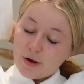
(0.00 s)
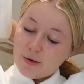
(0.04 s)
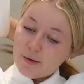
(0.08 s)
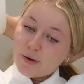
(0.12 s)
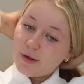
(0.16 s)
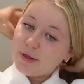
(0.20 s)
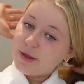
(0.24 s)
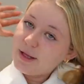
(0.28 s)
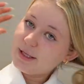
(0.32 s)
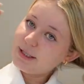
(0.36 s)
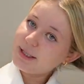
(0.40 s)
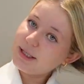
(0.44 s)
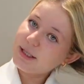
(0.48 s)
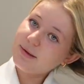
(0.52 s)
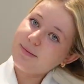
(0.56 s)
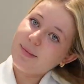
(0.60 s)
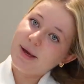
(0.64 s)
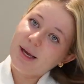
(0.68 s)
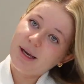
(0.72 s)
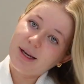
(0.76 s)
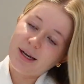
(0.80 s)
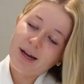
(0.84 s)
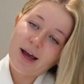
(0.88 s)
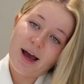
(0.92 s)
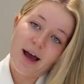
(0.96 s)
this is
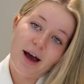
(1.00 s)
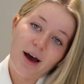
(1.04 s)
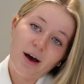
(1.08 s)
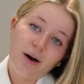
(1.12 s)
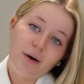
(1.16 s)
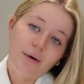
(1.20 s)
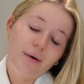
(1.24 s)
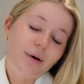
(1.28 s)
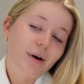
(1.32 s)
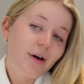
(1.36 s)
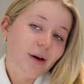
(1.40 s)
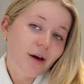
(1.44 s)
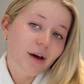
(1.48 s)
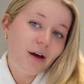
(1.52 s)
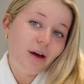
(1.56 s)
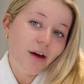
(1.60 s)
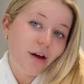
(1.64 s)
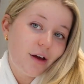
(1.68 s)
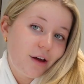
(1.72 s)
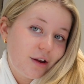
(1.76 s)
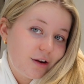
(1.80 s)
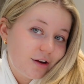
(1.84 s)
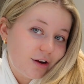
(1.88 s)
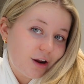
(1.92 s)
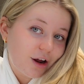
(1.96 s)
me now,
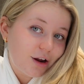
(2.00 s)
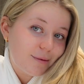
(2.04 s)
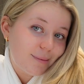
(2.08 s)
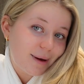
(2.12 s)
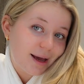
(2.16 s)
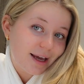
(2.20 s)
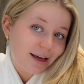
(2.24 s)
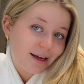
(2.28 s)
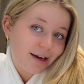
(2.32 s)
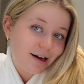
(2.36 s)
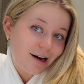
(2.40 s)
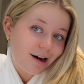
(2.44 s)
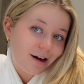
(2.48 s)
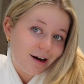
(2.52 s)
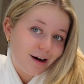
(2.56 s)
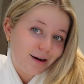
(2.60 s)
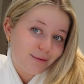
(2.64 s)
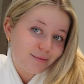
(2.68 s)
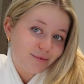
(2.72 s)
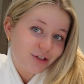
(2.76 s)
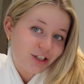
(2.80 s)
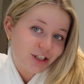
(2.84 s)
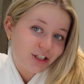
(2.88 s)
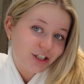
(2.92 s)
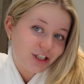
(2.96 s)
no
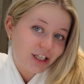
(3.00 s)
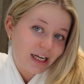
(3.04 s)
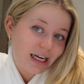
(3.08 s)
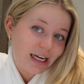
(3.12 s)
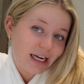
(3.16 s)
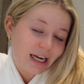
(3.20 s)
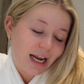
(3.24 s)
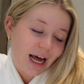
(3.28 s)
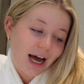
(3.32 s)
makeup, just chilling